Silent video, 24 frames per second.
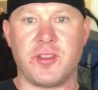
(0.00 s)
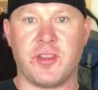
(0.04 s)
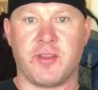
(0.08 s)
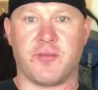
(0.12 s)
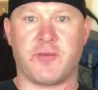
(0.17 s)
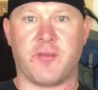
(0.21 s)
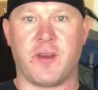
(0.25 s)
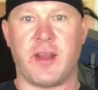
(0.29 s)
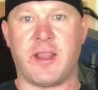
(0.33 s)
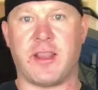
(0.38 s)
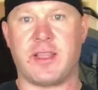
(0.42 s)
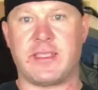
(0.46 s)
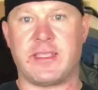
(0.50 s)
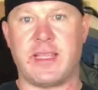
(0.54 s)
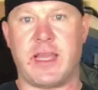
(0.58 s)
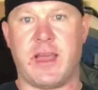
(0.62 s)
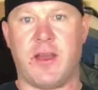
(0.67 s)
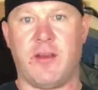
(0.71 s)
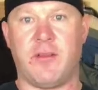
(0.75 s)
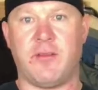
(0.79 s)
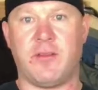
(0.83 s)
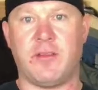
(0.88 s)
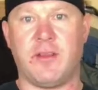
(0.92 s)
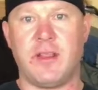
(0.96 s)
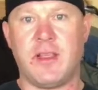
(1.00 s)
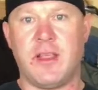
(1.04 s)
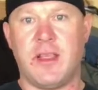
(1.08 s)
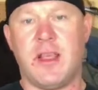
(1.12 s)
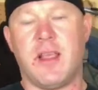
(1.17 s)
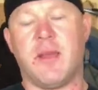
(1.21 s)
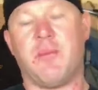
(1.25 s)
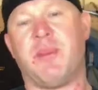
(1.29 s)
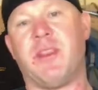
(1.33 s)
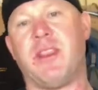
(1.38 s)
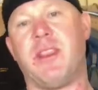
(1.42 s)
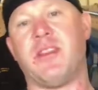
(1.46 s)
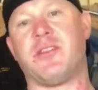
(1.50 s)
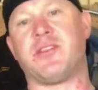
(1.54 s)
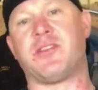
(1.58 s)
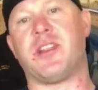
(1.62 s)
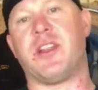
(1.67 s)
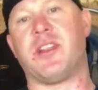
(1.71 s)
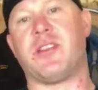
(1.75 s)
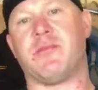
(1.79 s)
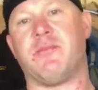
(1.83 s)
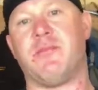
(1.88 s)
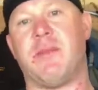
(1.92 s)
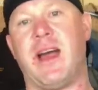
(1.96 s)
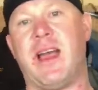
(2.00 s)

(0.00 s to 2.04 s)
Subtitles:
to the front of the town, but then there's another